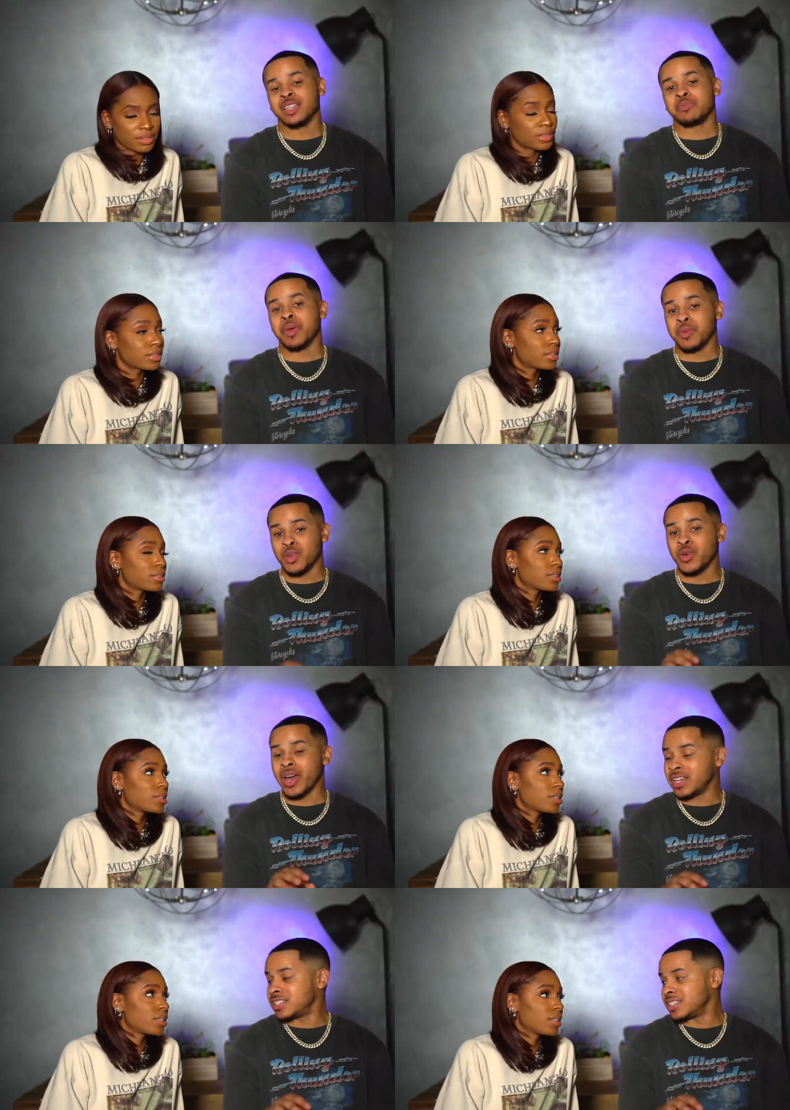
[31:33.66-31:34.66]
Speaker 1: Because people do
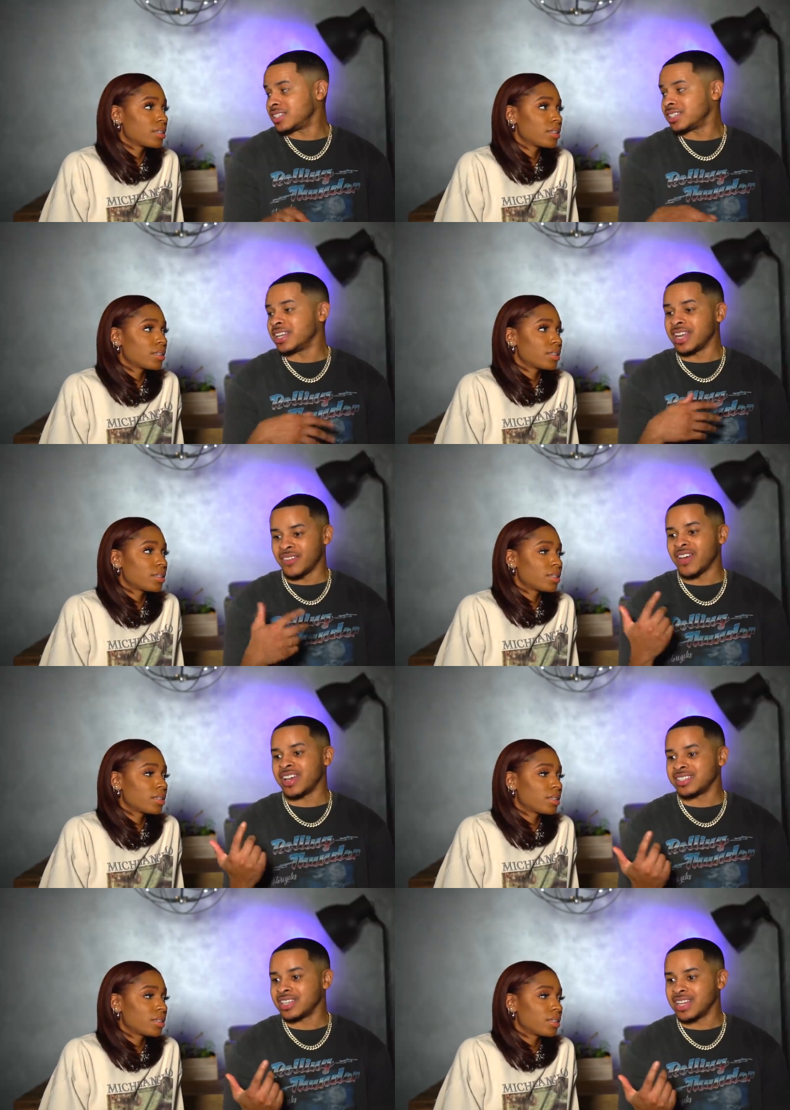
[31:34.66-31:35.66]
ask this, and they've
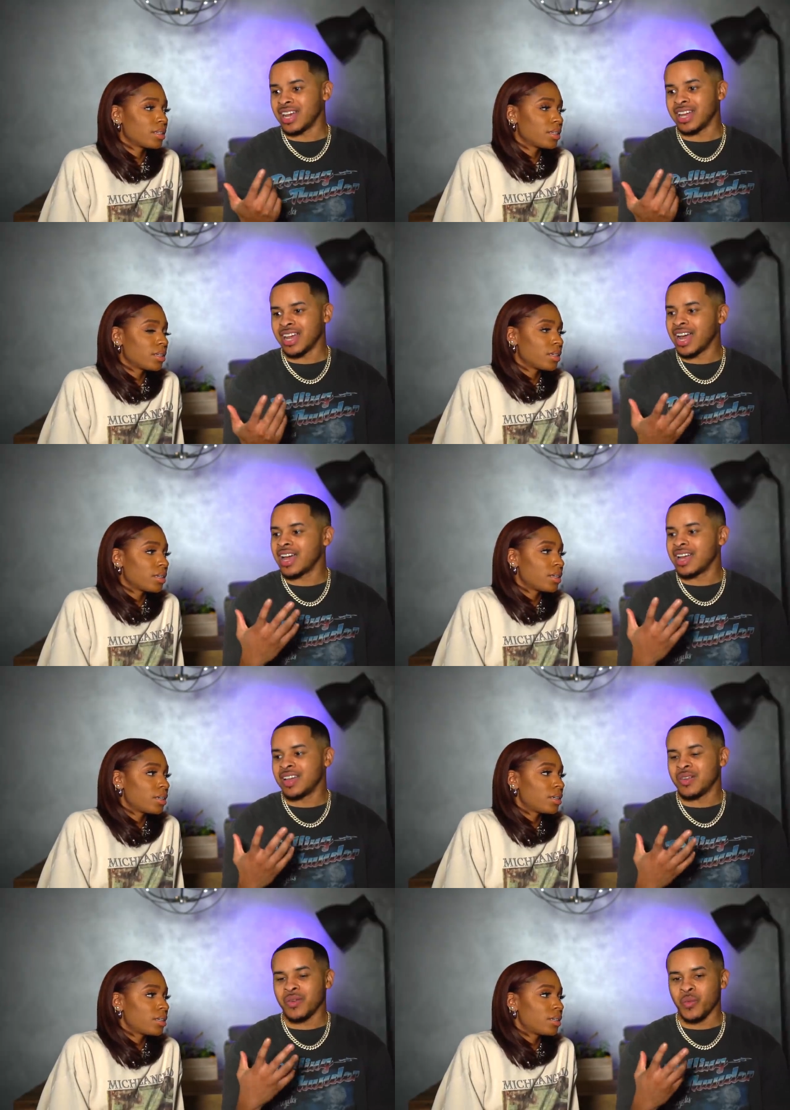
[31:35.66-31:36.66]
asked it a lot.
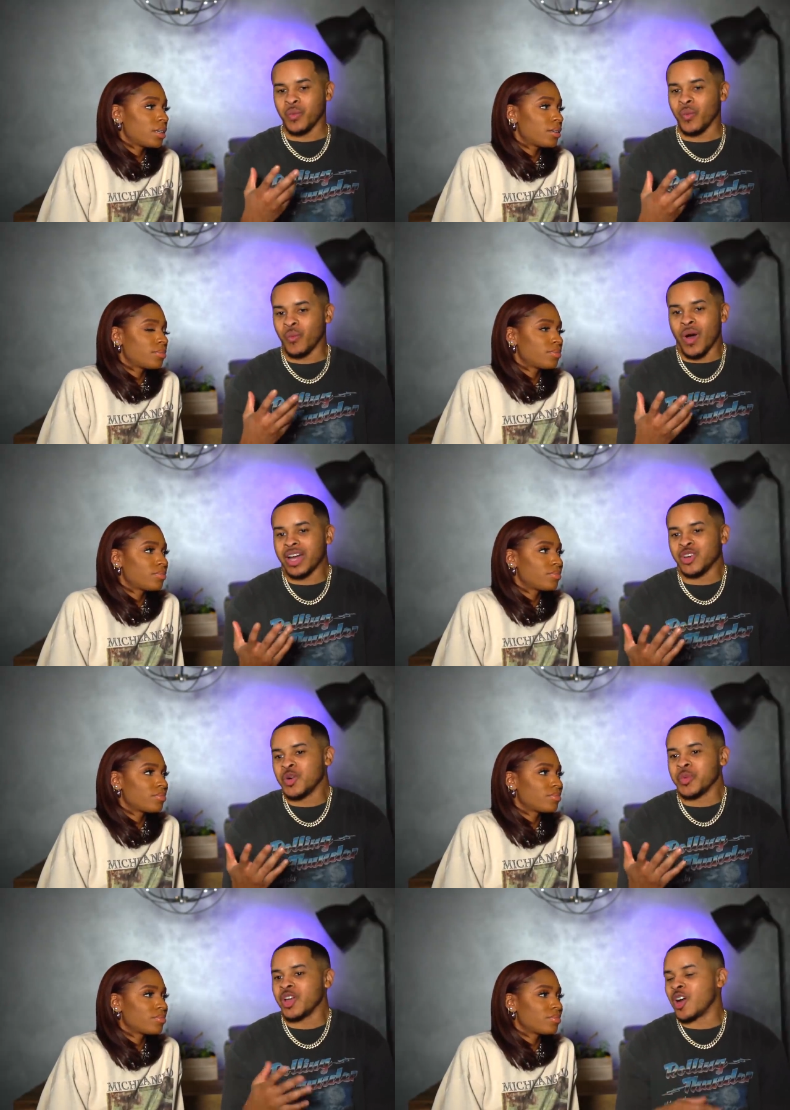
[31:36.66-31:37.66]
Why
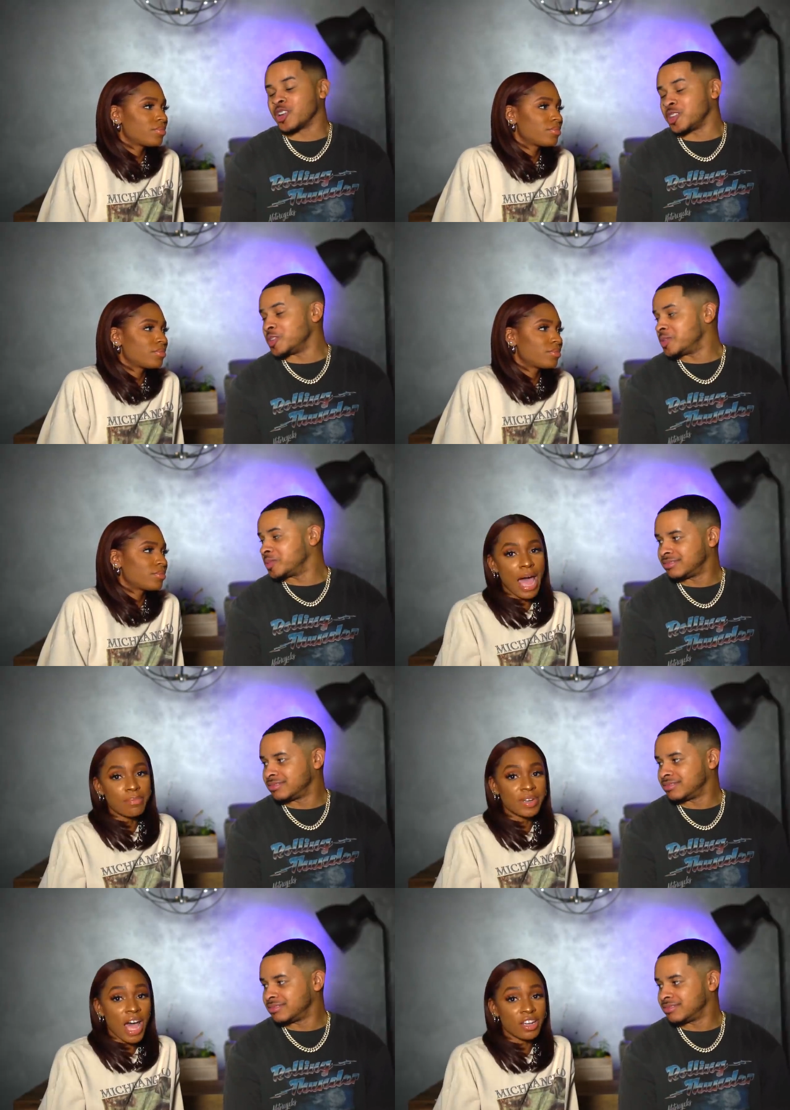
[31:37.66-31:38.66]
don't we argue?
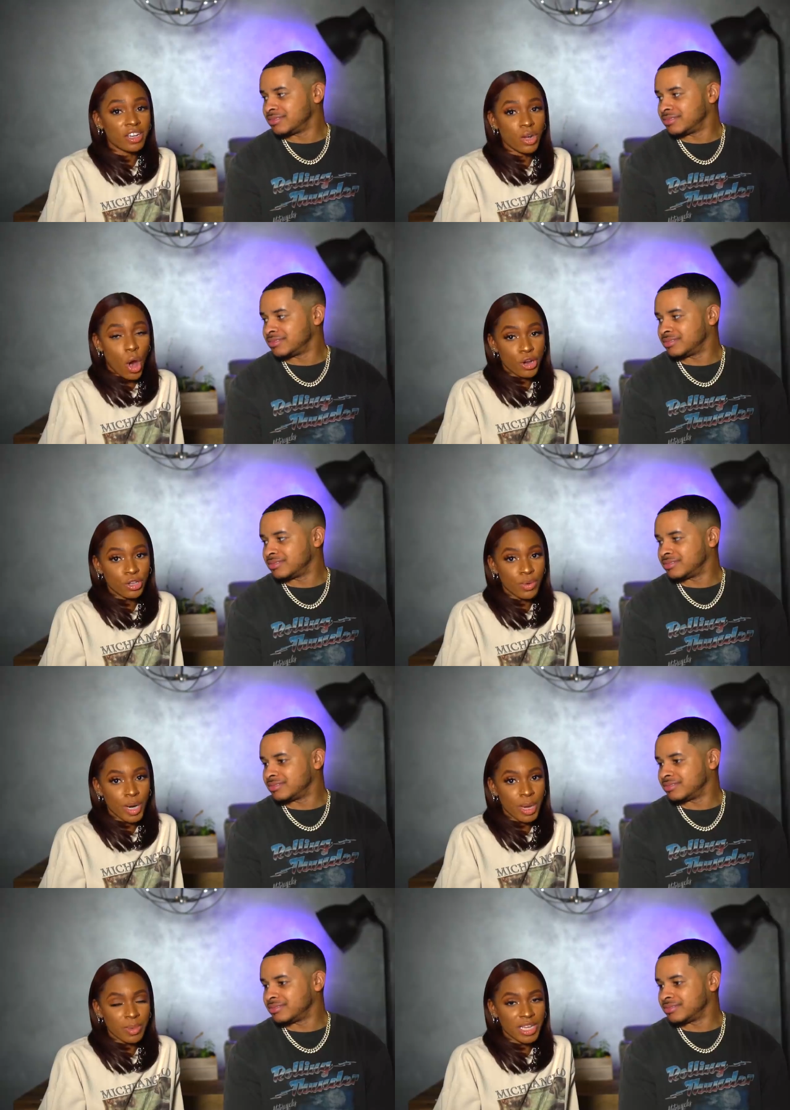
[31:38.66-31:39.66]
Speaker 2: I'm not a good
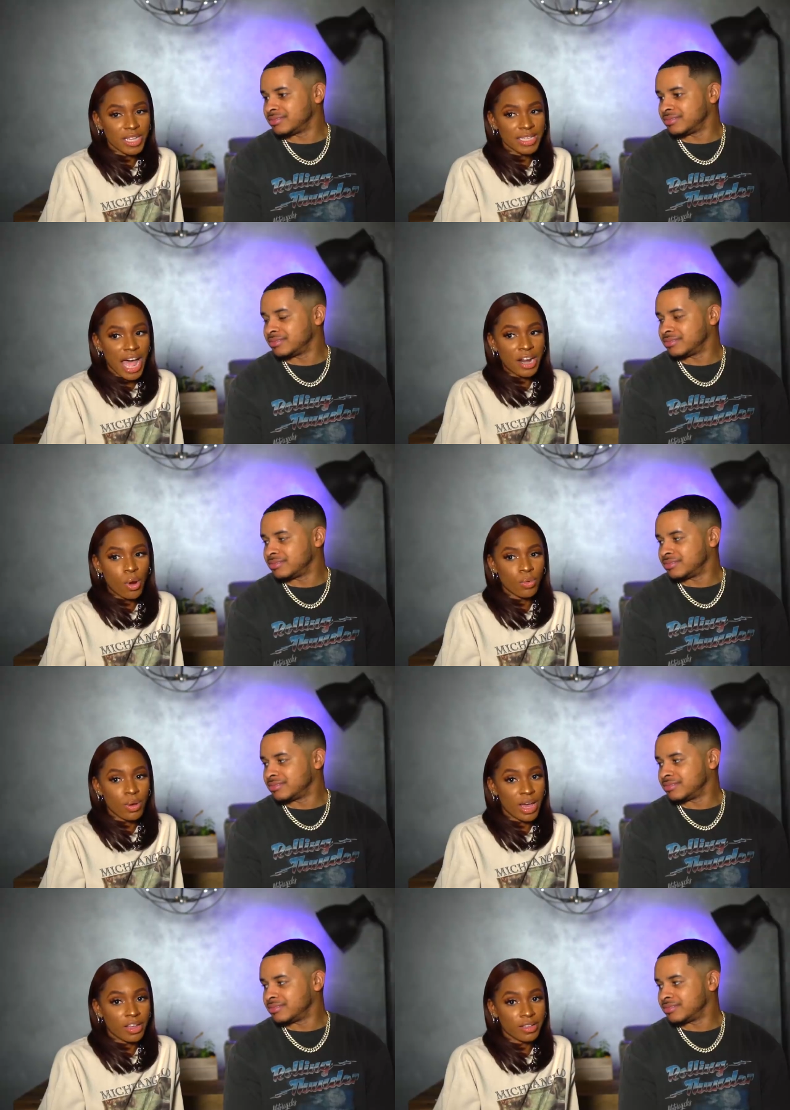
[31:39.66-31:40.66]
arguer because I don't
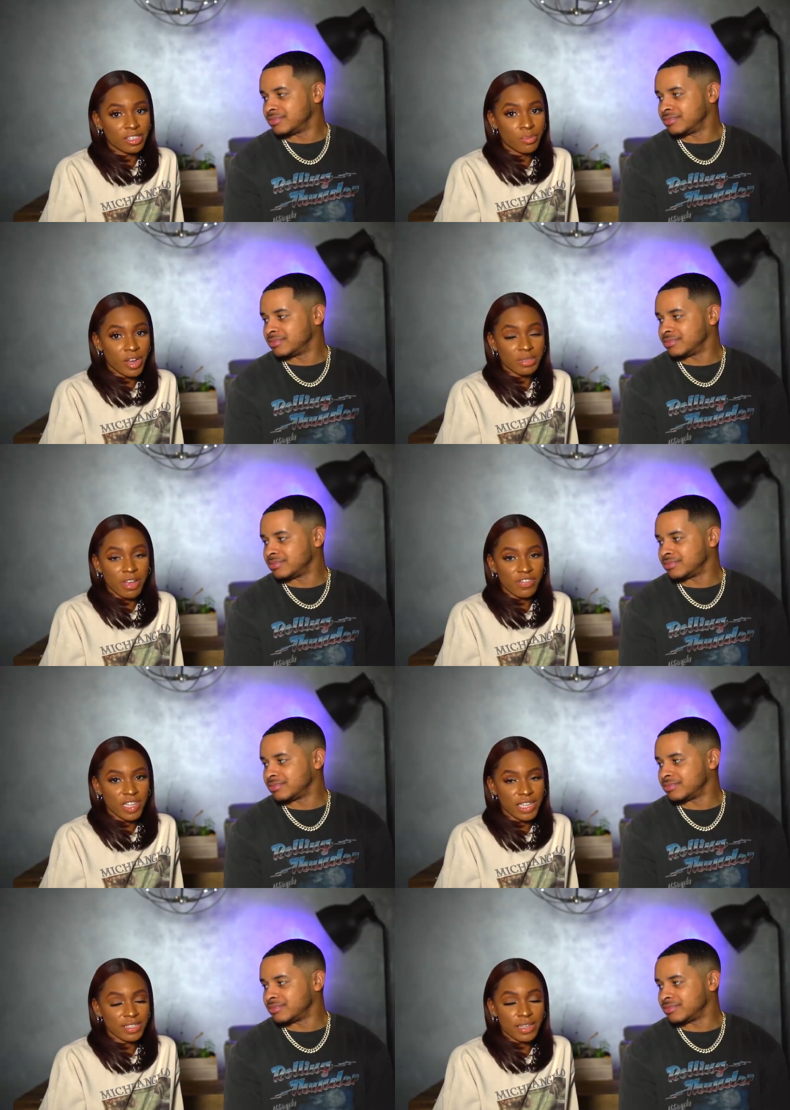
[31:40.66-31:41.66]
know how to express my
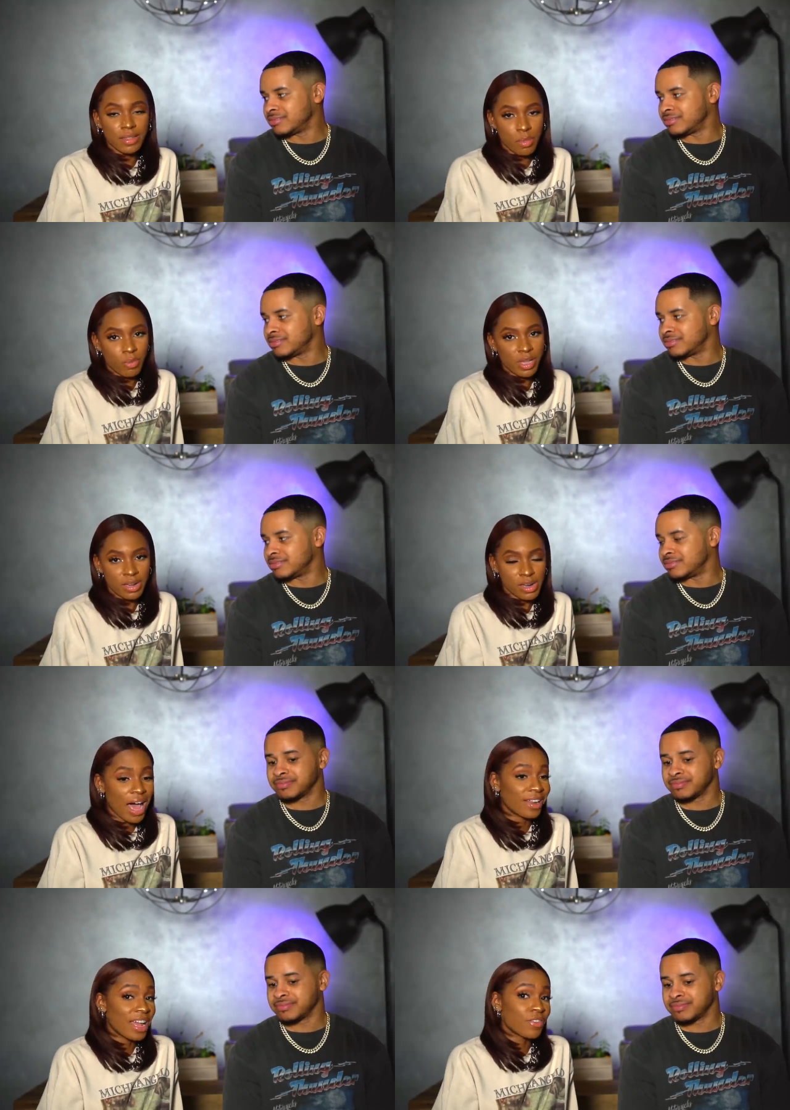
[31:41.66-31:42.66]
feelings in the moment.
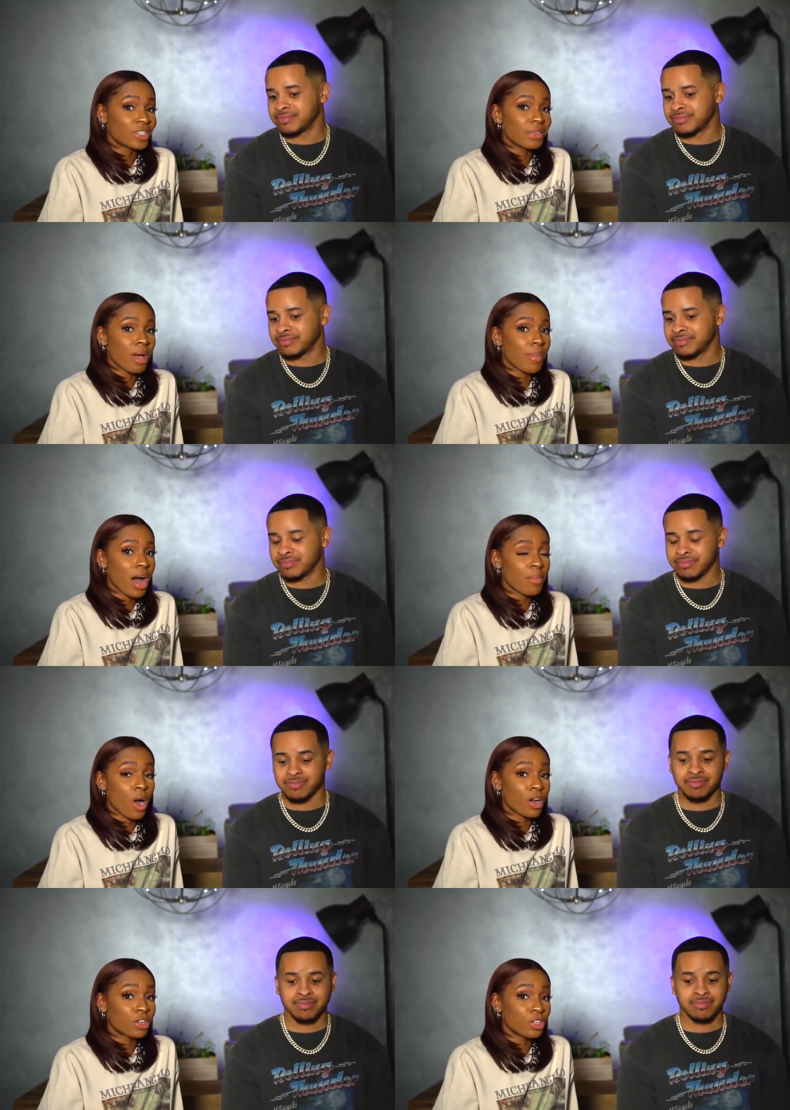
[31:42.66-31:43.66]
I never seen my mom
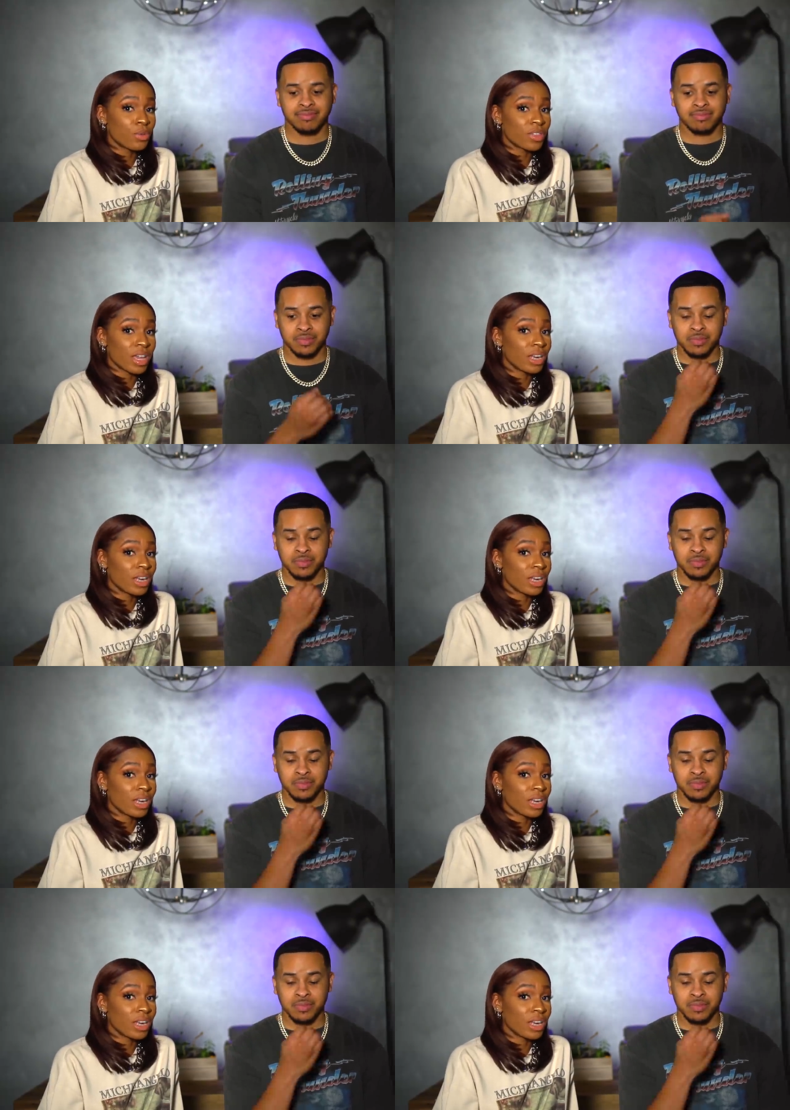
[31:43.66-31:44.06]
argue with